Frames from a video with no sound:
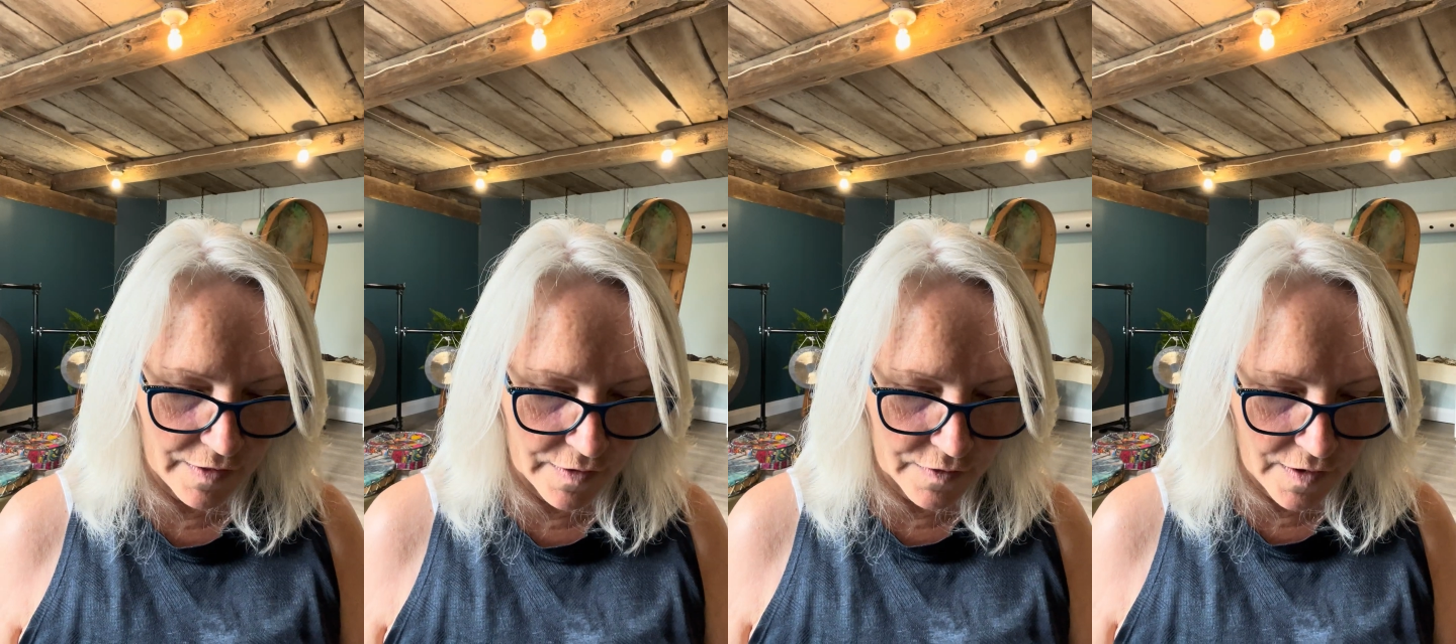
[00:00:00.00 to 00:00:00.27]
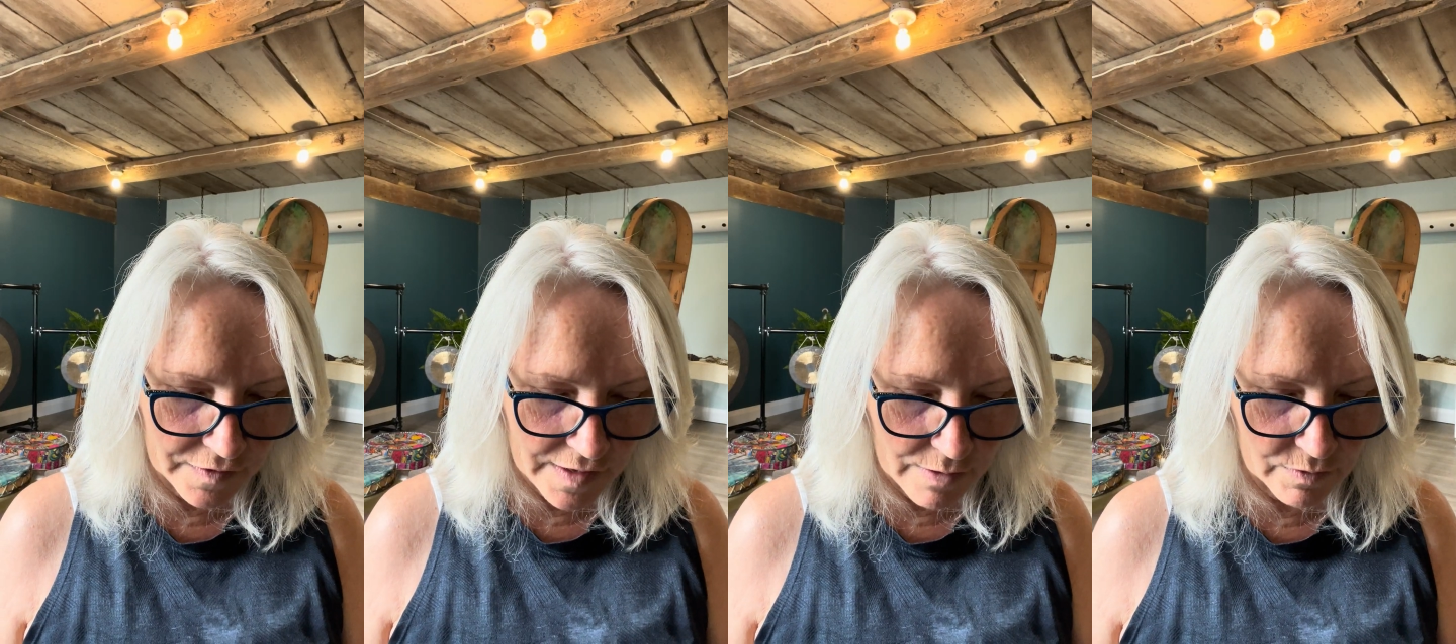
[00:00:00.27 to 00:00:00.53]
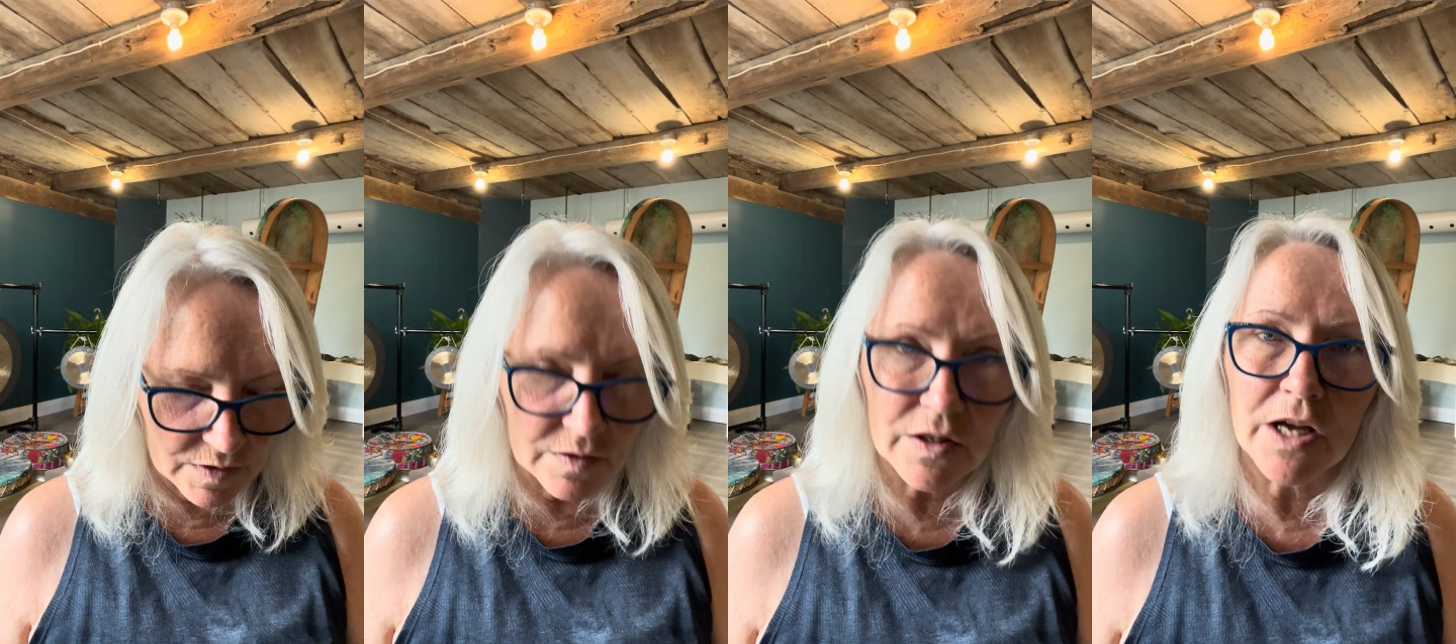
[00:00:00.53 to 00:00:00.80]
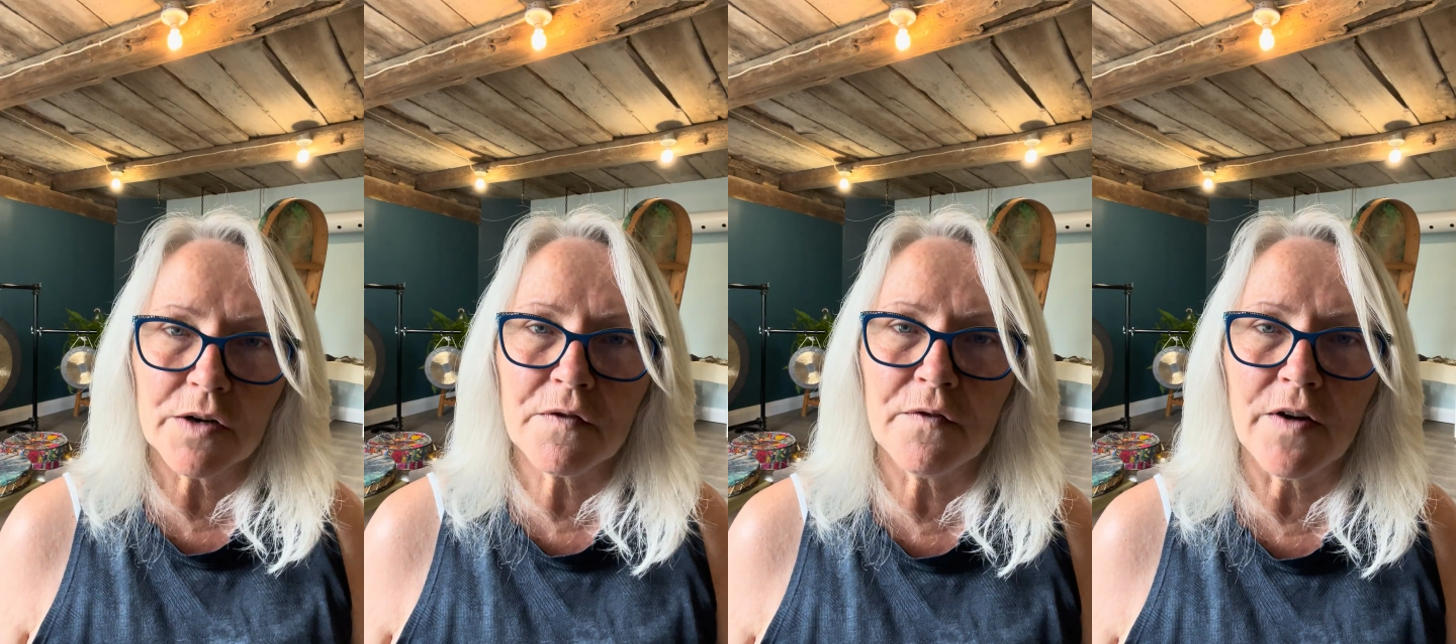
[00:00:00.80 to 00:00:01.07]
I thought that was a
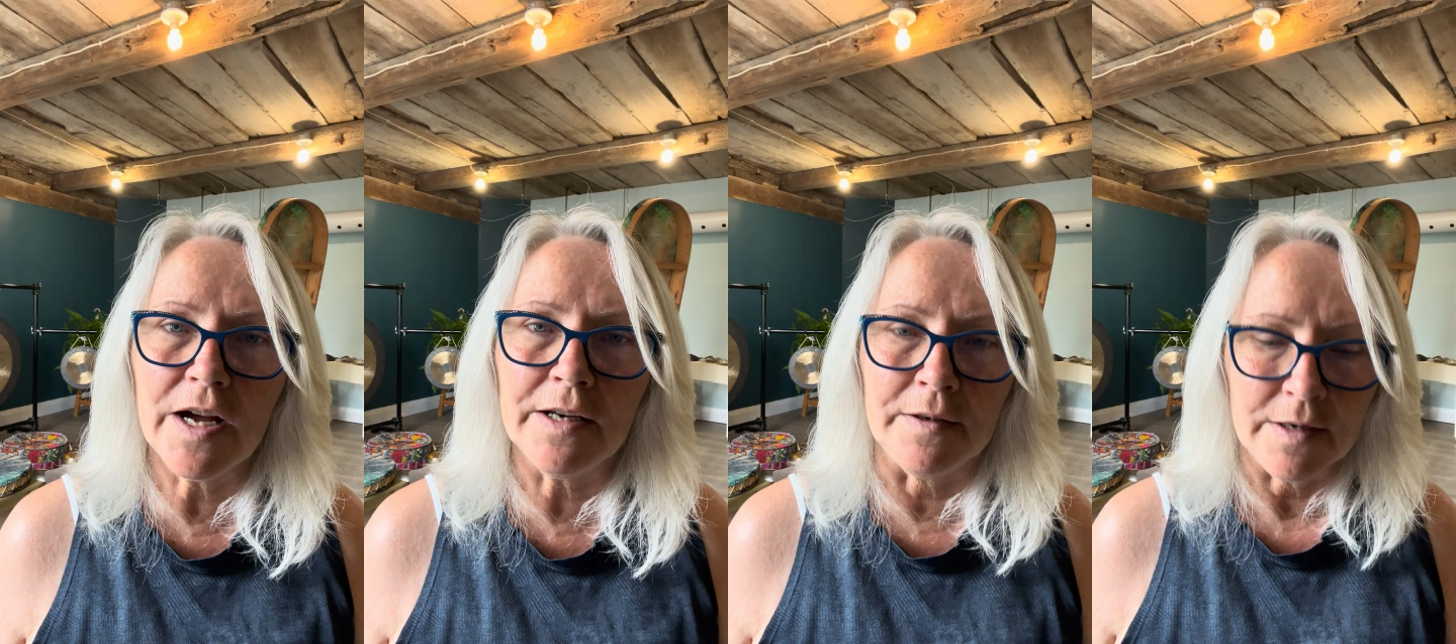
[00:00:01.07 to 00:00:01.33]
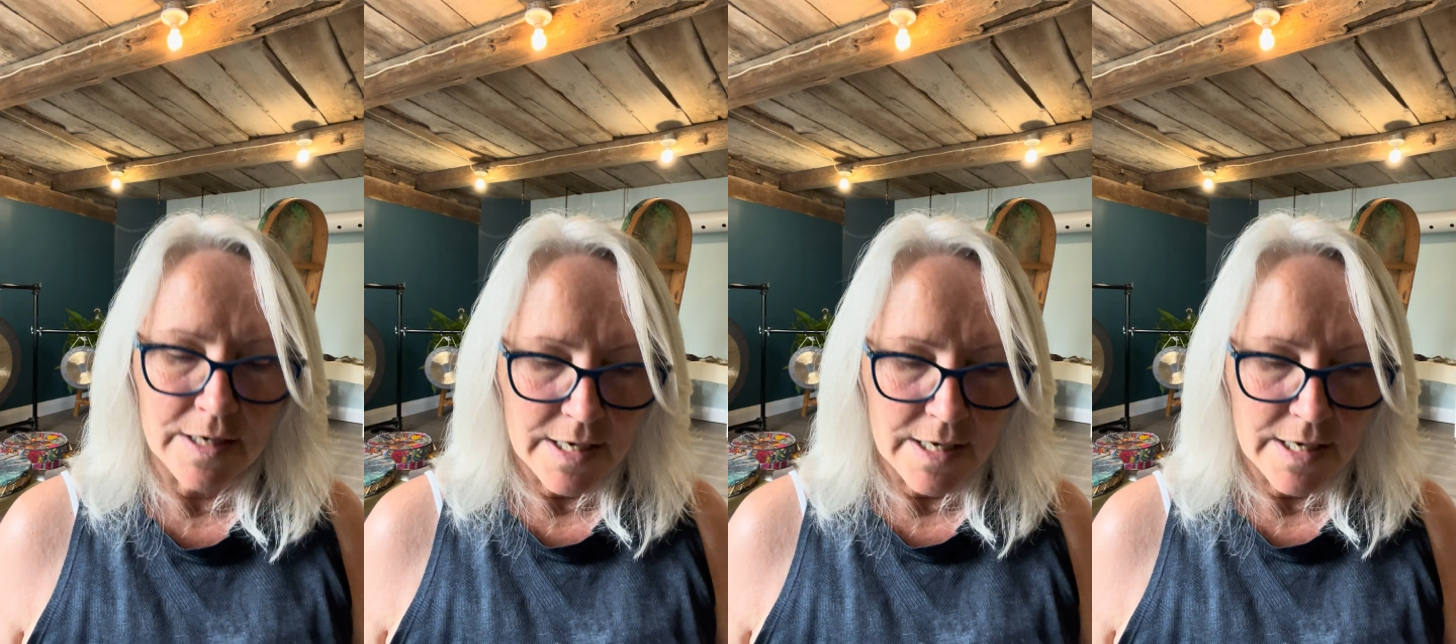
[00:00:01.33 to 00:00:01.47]
lot of fun.